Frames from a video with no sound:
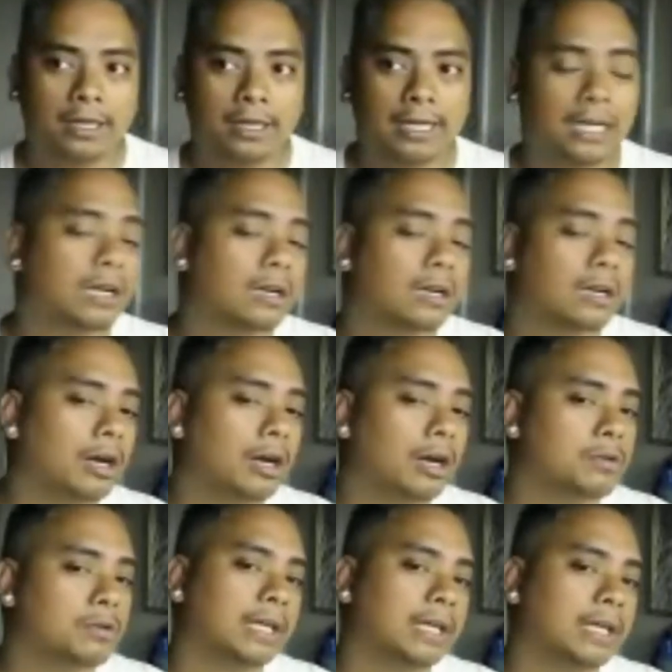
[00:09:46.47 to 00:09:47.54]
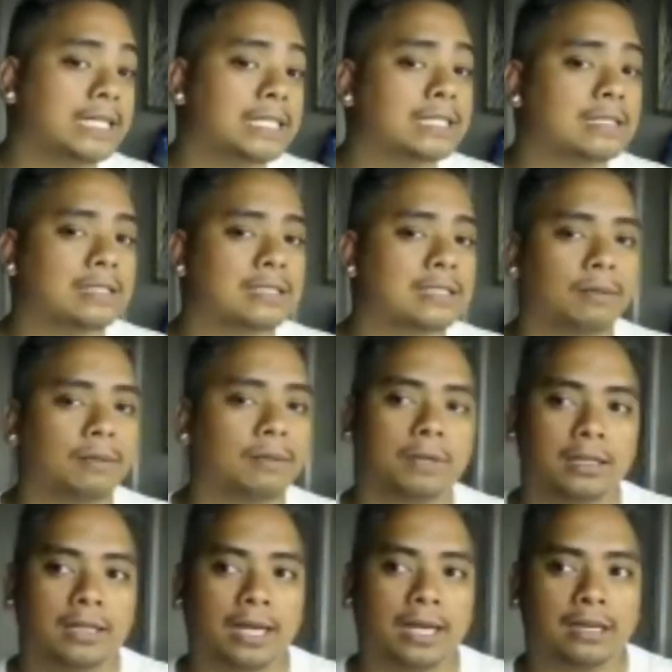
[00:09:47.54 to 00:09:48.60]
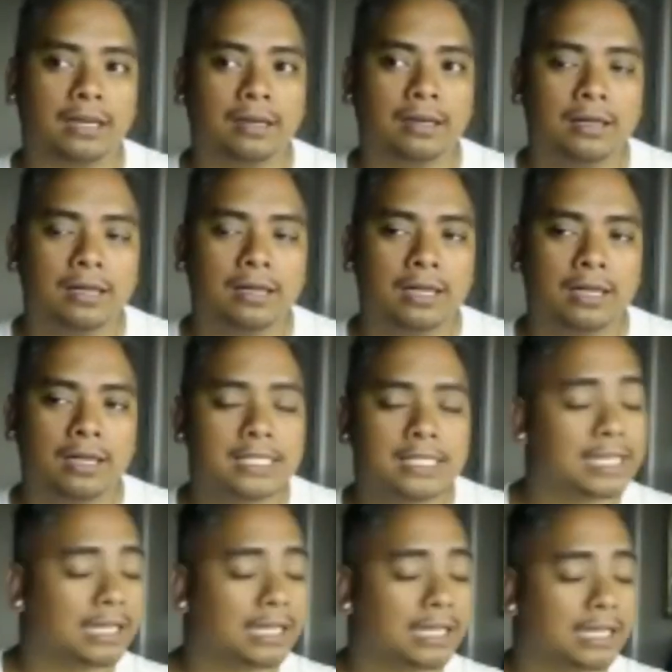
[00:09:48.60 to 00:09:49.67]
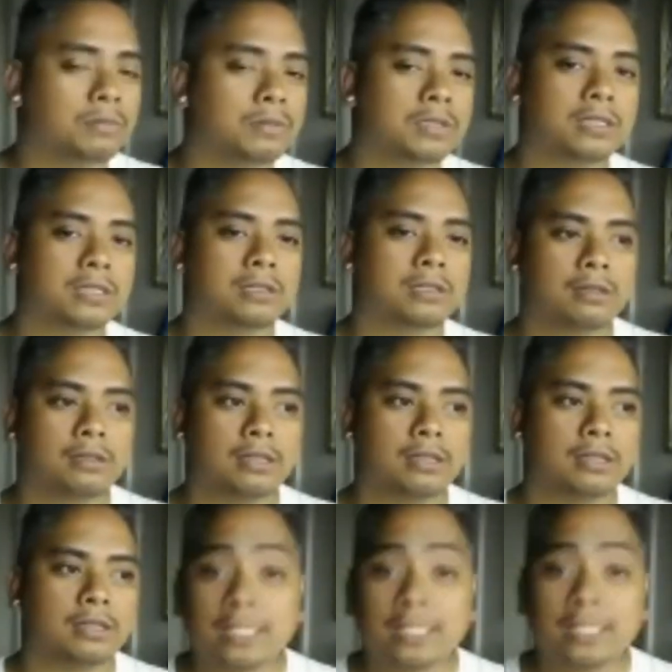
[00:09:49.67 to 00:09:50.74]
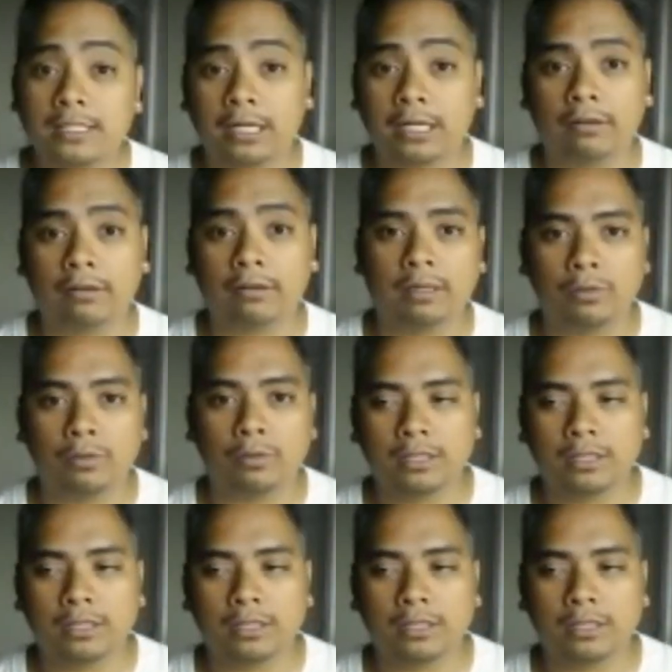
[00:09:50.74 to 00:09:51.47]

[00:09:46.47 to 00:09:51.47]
getting a contract isn't something that seems necessary anymore.